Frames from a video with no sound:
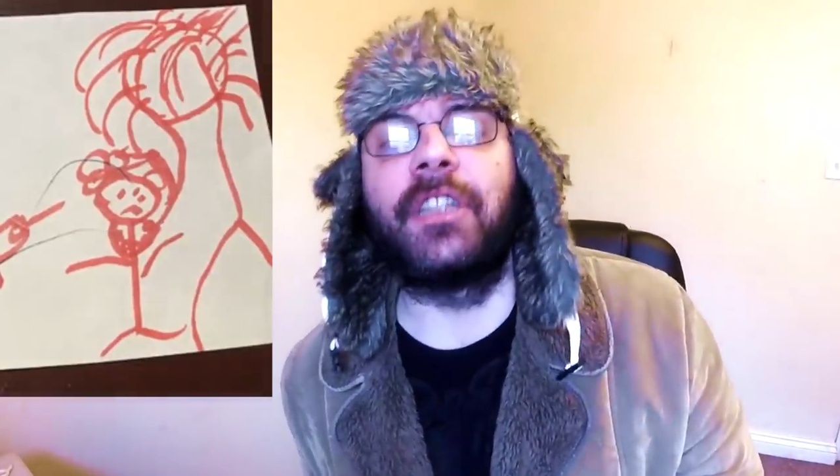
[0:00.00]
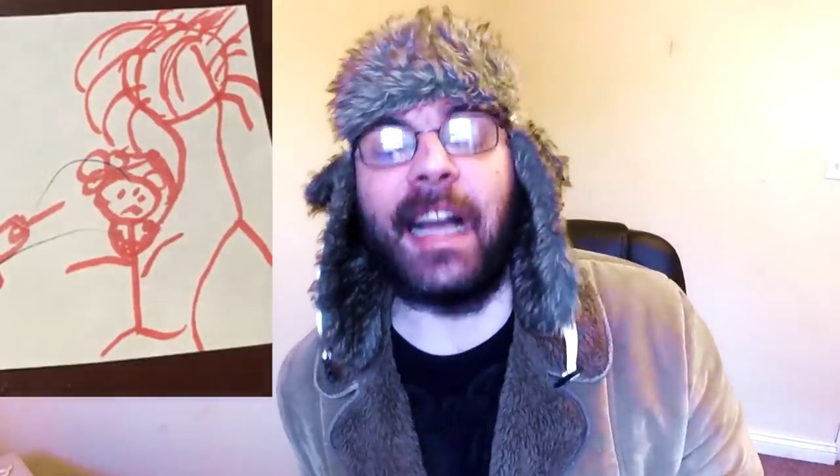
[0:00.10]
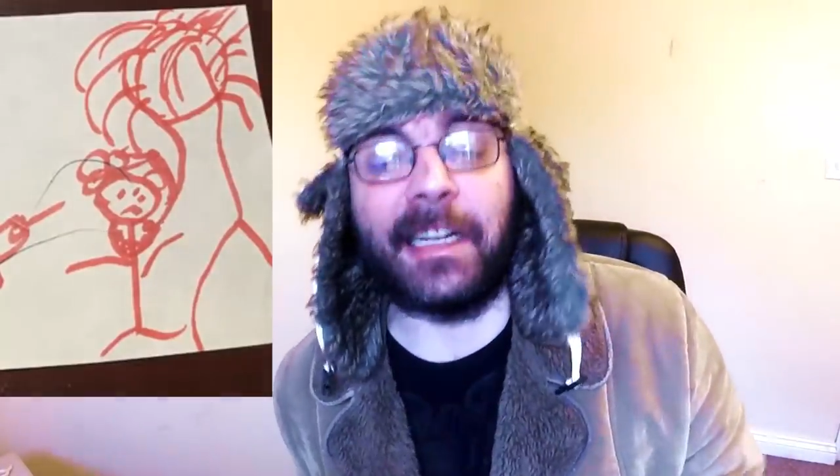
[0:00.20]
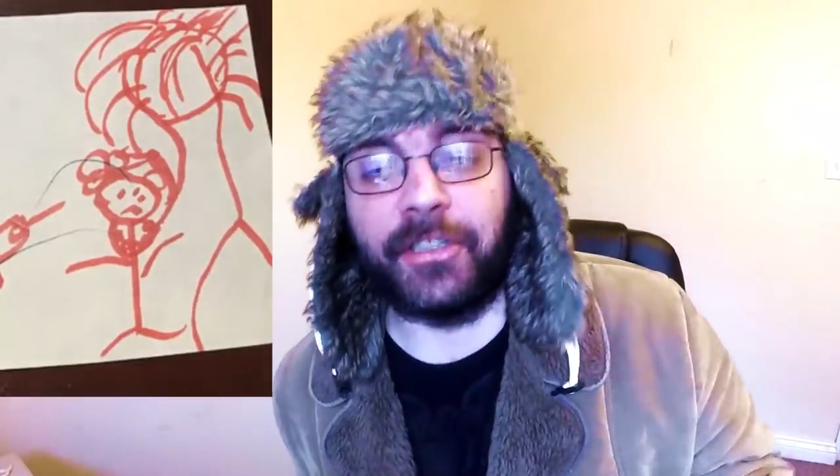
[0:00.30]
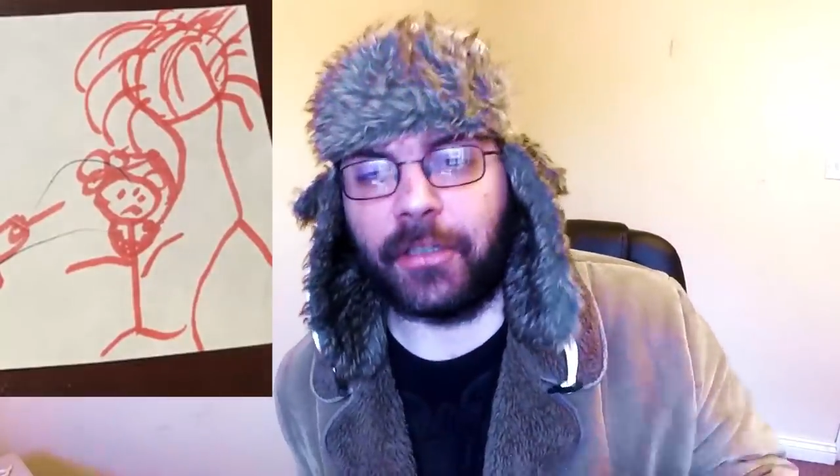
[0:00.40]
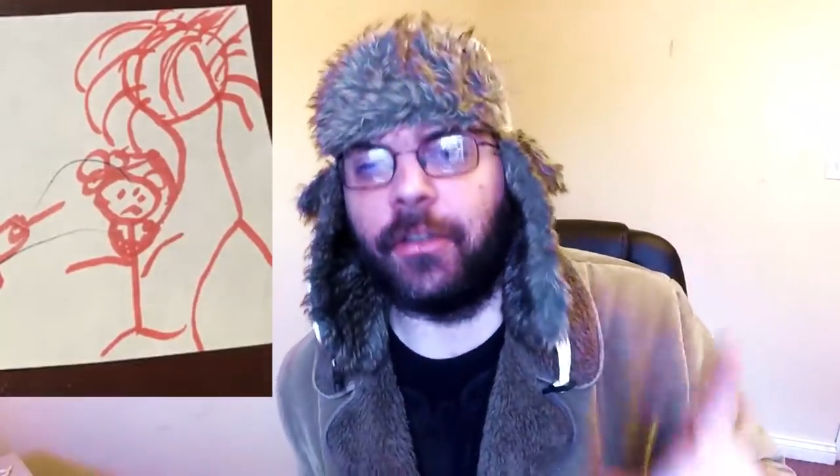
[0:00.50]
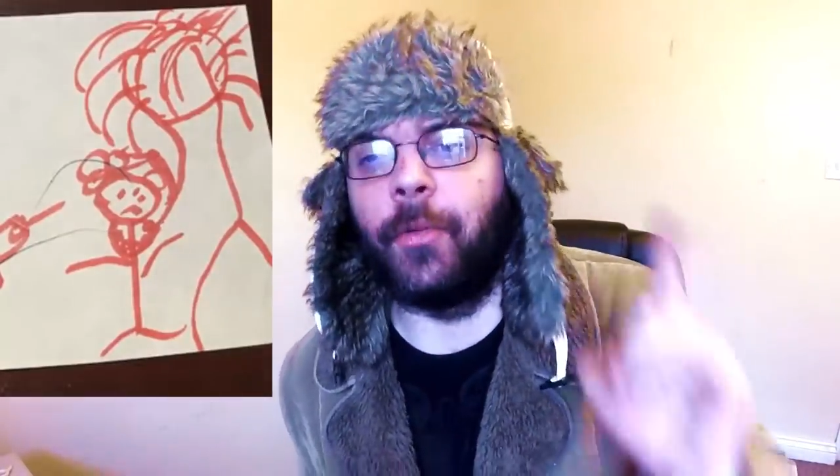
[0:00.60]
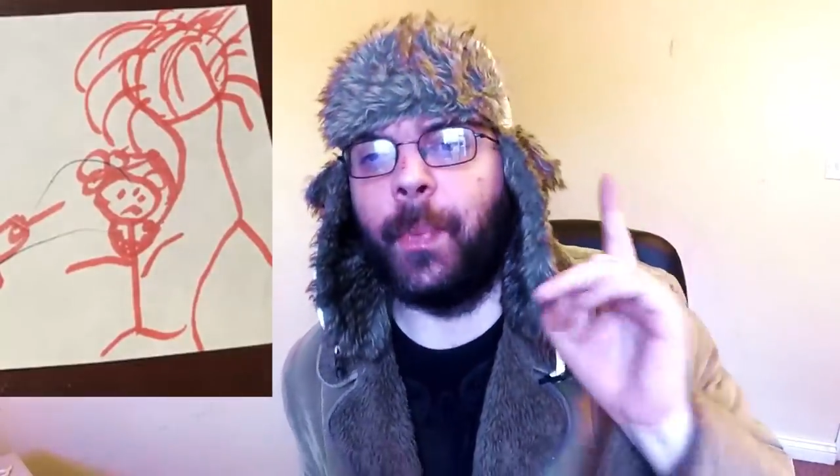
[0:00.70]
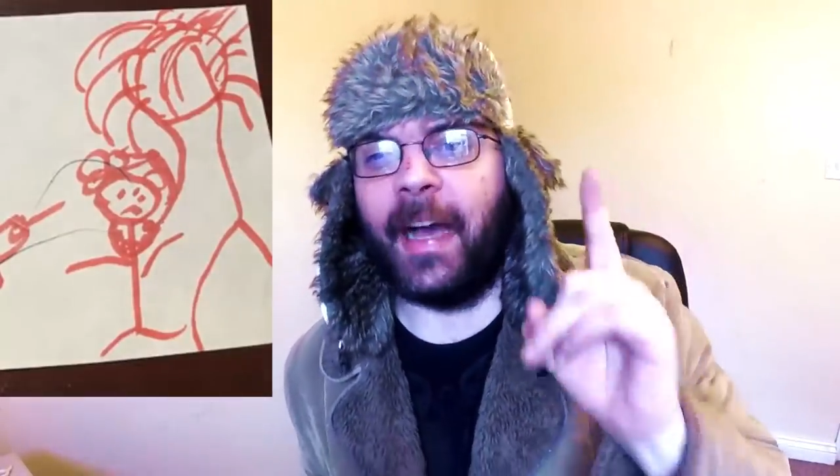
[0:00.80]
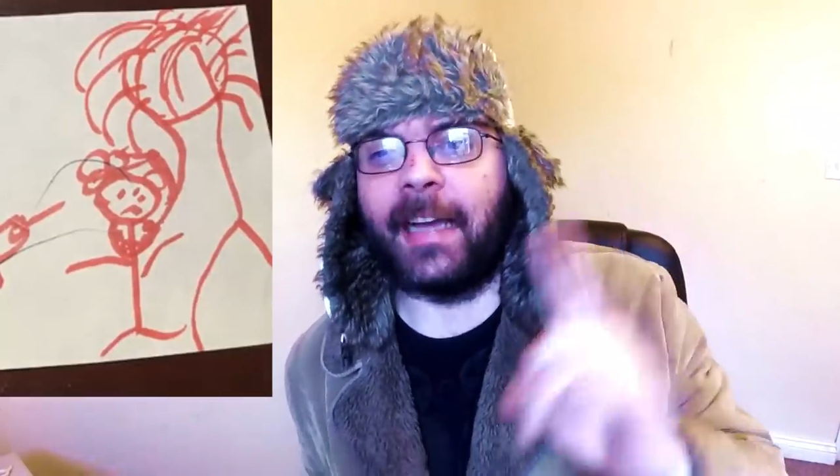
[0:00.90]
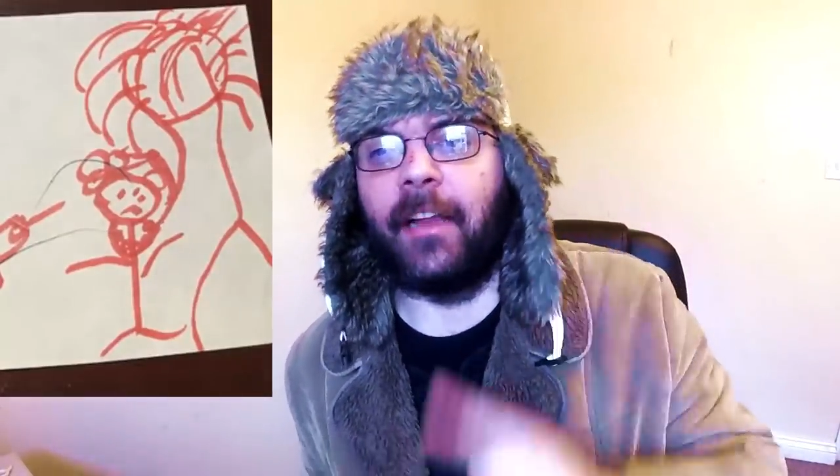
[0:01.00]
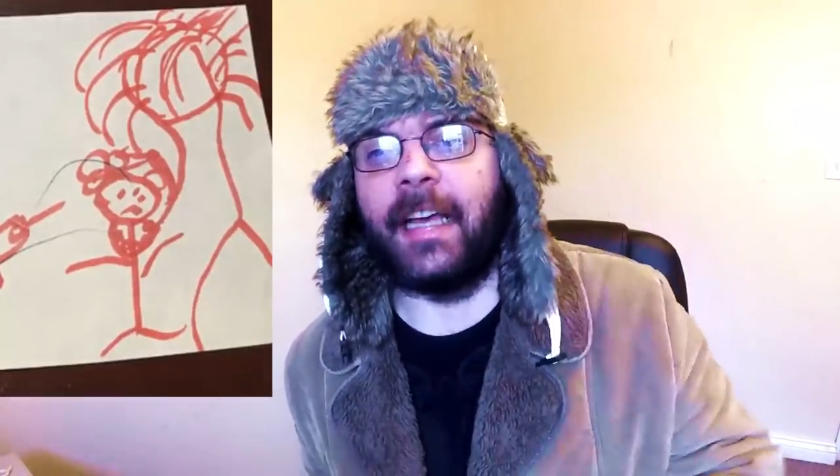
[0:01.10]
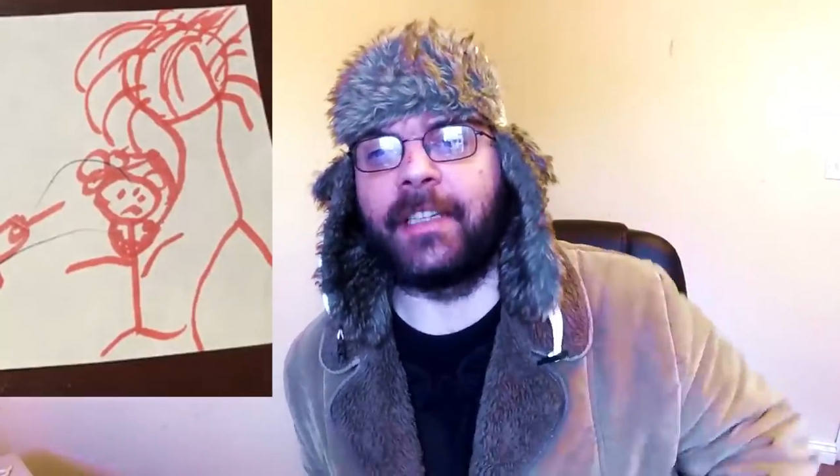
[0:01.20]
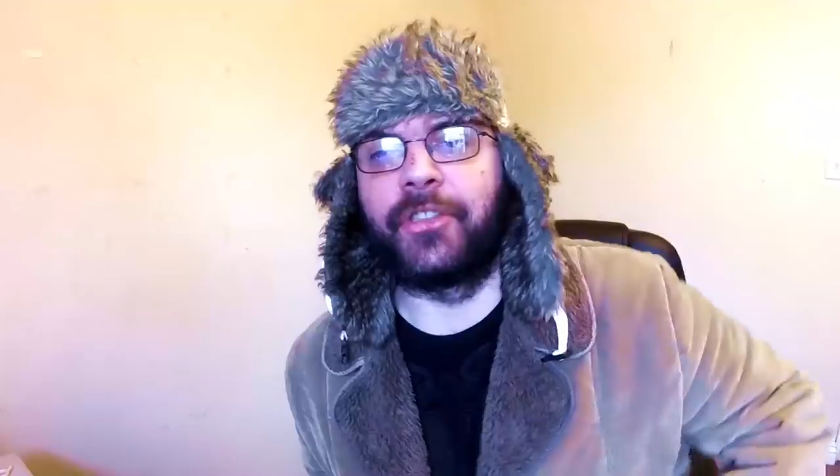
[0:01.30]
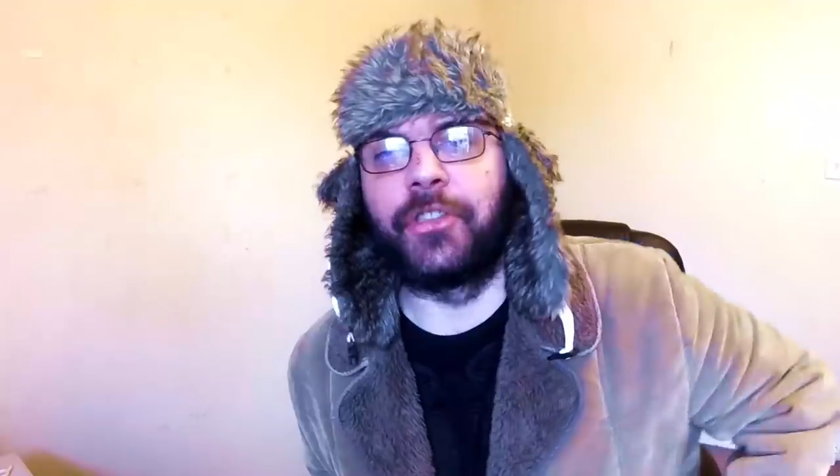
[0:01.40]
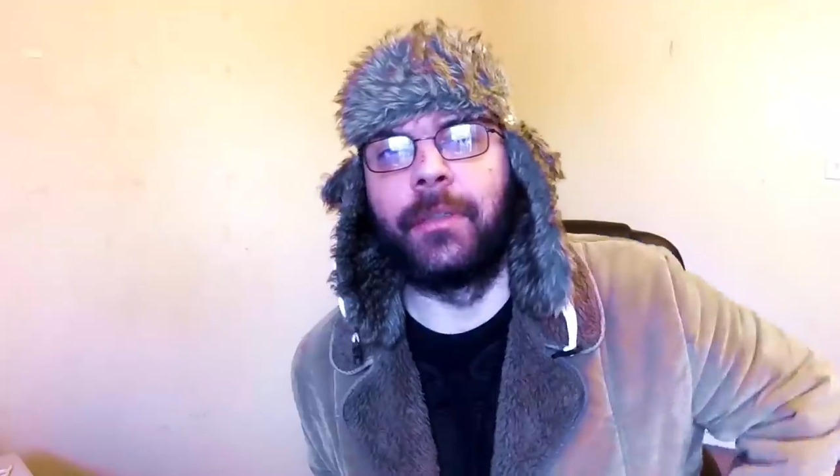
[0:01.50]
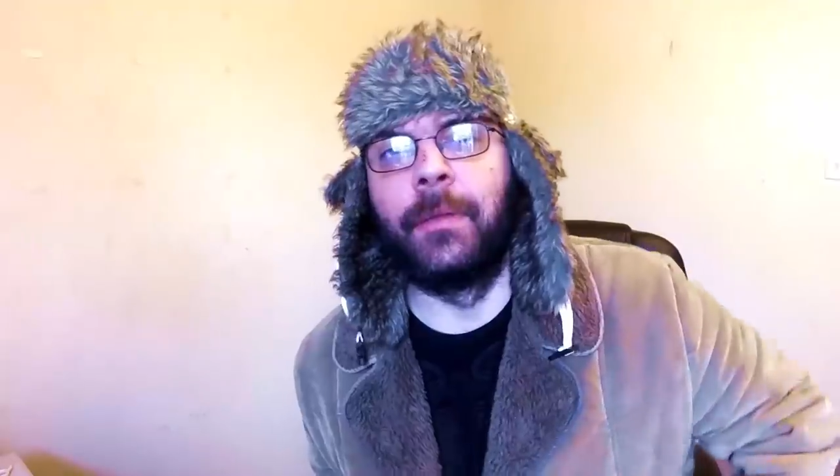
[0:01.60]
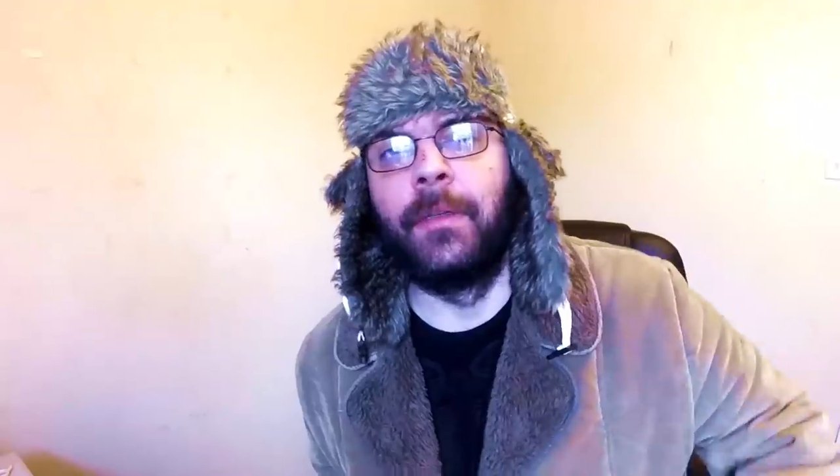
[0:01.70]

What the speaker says: tactical backlash